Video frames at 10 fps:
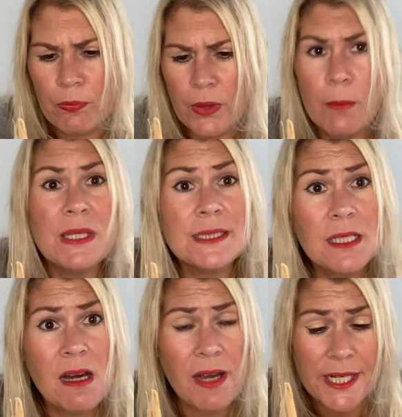Mr.
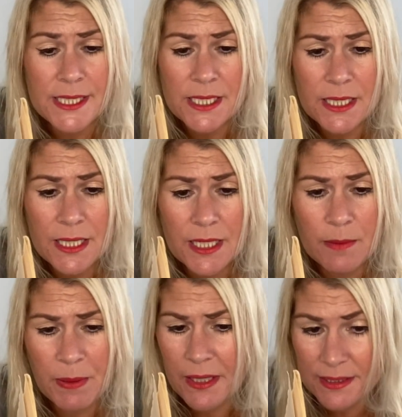Hyde
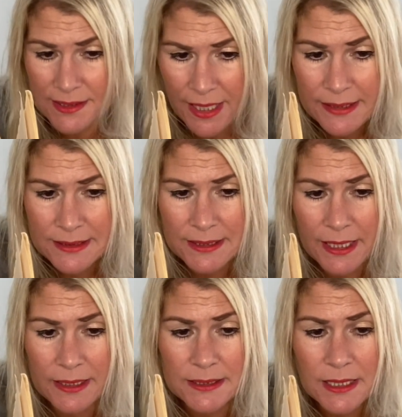appeared to
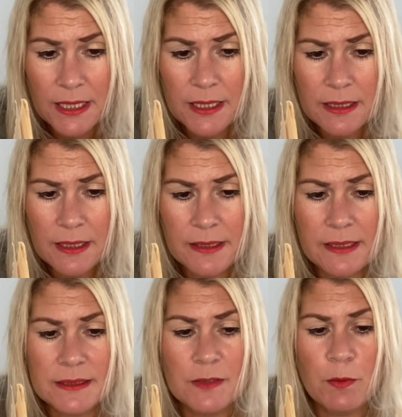hesitate, and then,
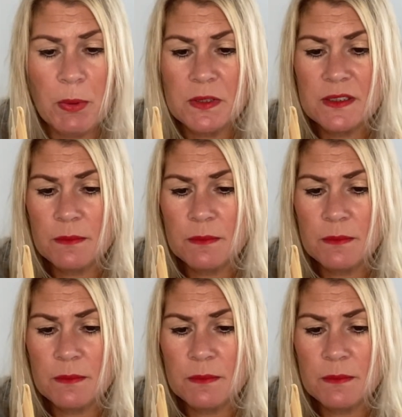as if upon some